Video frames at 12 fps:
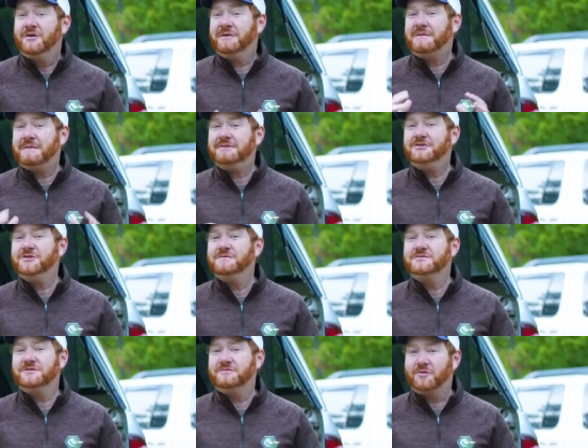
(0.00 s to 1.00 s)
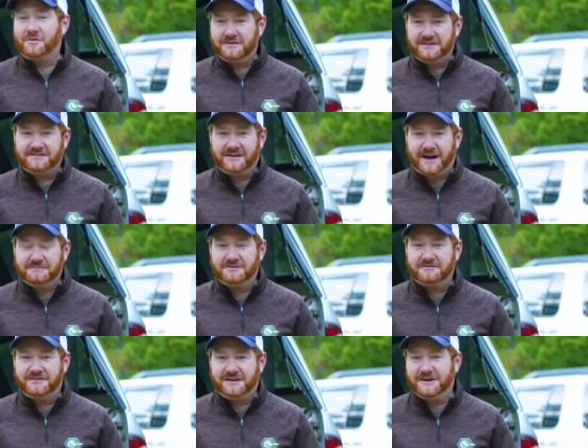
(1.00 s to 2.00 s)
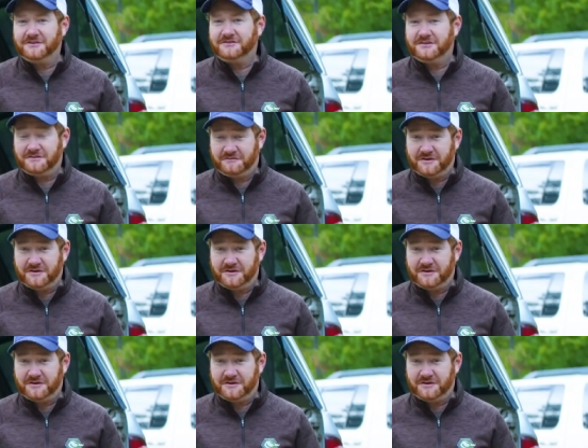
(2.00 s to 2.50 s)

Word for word: We may be doing some more of these types of videos in the